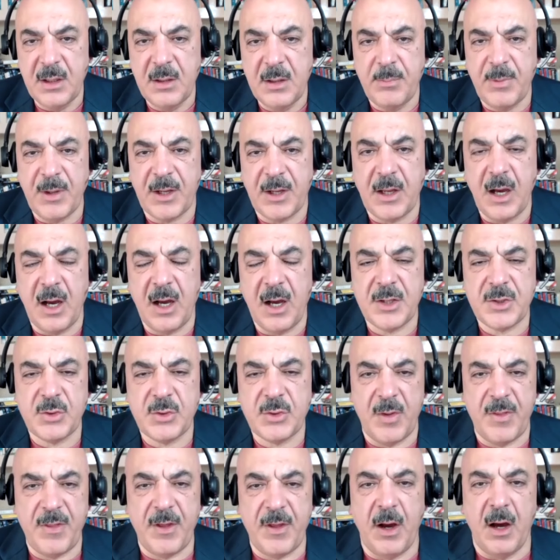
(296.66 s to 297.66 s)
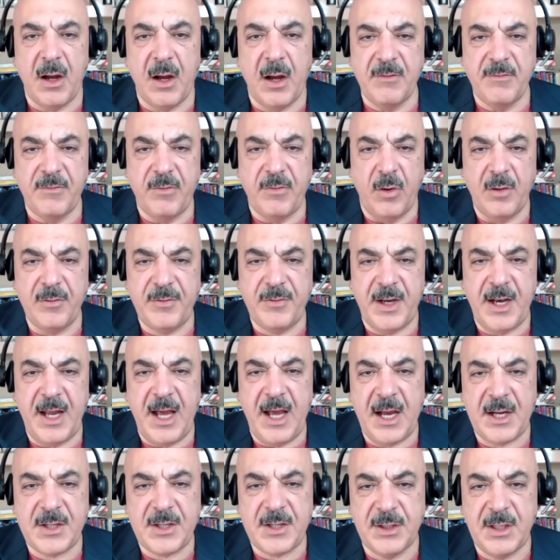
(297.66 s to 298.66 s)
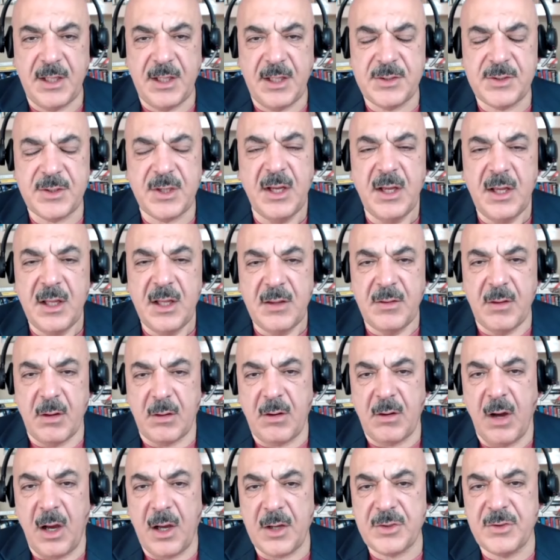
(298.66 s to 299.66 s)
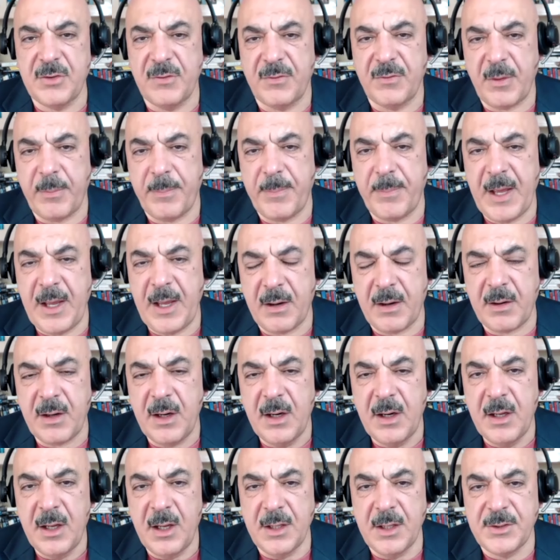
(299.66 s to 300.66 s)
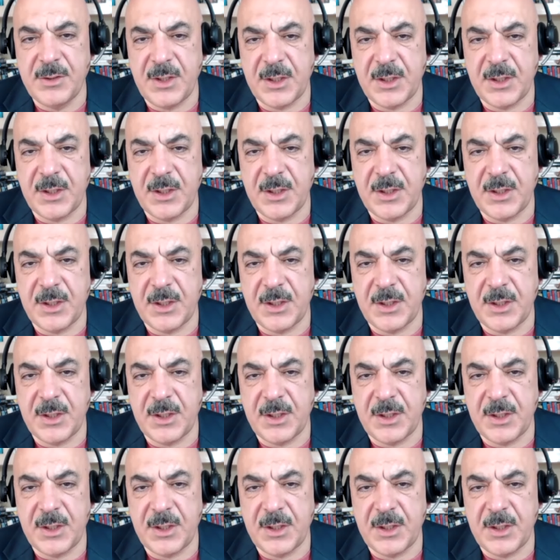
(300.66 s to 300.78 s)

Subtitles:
because when they are involved in accidents, the cost of repair is